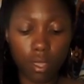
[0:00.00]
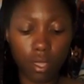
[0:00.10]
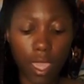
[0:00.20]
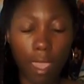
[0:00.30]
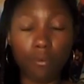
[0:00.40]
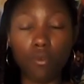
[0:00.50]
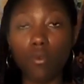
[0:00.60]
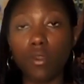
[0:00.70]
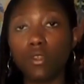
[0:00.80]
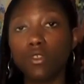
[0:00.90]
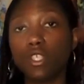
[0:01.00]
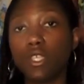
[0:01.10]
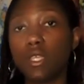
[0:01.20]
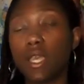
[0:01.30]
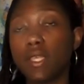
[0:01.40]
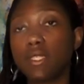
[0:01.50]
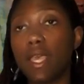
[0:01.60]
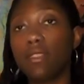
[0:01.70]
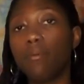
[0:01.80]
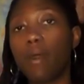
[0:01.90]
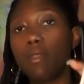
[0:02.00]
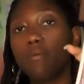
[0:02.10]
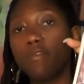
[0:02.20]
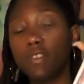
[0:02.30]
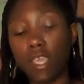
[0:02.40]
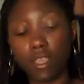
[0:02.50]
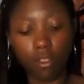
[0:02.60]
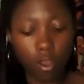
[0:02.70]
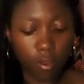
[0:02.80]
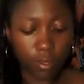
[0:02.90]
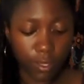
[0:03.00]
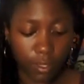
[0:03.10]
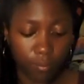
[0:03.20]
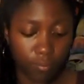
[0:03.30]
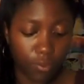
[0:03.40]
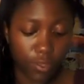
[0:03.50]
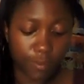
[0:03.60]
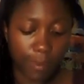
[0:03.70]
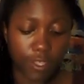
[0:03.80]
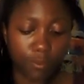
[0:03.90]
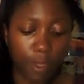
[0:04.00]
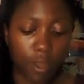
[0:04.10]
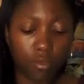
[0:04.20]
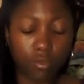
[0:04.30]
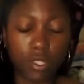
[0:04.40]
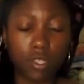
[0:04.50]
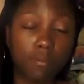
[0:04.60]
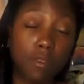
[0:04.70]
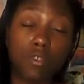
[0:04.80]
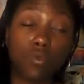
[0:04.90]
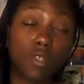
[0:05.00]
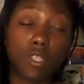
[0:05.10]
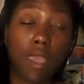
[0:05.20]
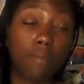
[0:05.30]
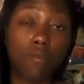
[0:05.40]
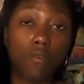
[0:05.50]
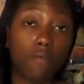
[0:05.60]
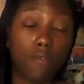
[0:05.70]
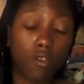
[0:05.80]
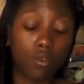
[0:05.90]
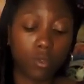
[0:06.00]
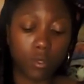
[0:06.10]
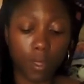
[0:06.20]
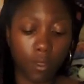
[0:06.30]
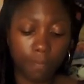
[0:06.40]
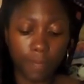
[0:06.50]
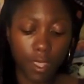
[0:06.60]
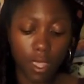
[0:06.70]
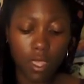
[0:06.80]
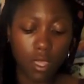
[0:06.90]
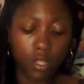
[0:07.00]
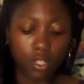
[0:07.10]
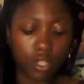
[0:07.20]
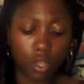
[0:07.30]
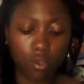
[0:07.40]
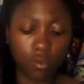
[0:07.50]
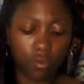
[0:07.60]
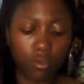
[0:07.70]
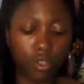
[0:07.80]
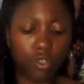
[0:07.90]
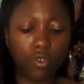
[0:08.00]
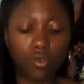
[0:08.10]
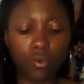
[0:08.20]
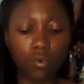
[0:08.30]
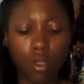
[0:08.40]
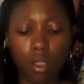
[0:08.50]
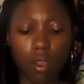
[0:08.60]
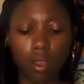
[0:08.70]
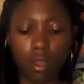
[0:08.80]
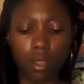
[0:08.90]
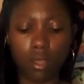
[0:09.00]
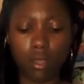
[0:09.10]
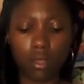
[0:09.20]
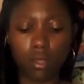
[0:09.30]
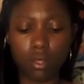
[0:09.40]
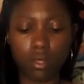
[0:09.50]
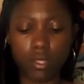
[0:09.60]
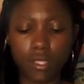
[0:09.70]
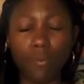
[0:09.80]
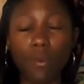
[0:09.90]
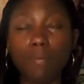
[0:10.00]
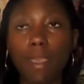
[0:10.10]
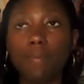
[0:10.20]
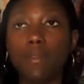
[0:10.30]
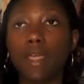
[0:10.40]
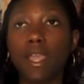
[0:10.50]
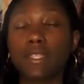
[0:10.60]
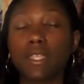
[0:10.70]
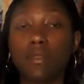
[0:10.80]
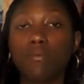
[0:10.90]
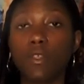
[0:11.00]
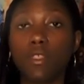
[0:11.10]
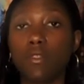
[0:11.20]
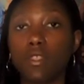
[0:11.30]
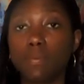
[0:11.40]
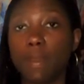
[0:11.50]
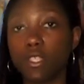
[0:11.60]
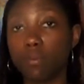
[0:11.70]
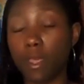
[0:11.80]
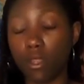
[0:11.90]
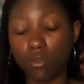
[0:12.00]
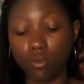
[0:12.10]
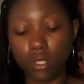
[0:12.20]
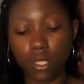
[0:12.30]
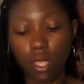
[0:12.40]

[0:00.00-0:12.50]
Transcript: Capricorn energy has at the bottom of the deck currently. With this Page of Pentacles, it could be Taurus, Capricorn, or Virgo as well. So you are, someone maybe, like I said, with this Page of Pentacles,